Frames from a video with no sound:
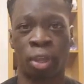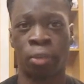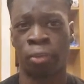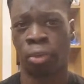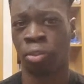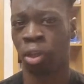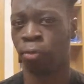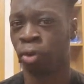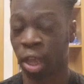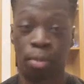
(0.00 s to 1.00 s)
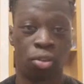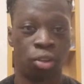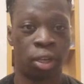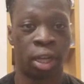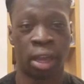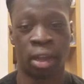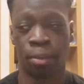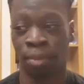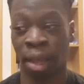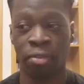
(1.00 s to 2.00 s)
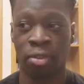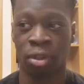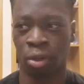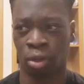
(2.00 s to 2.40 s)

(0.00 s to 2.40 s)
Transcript: interviews for chemistry and maths.